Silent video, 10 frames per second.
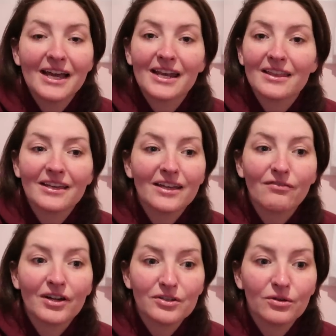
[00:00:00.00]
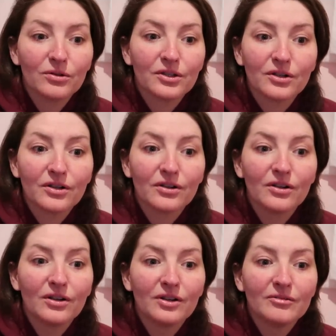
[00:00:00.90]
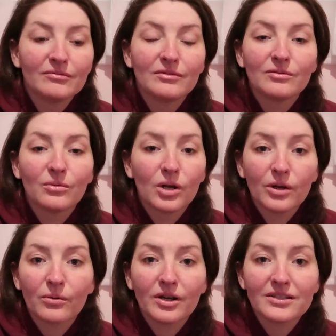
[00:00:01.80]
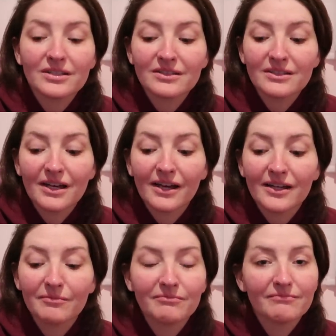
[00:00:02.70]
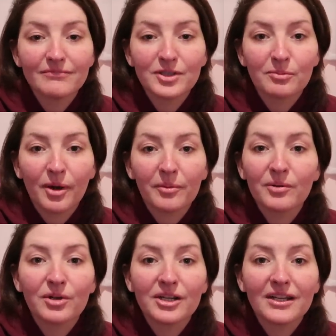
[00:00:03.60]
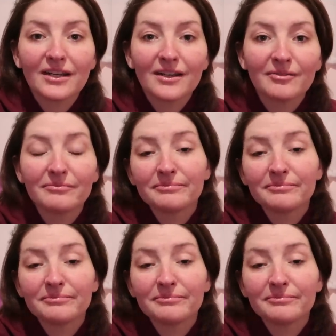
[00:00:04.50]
And I think if I told her what it was inside, she probably wouldn't eat it.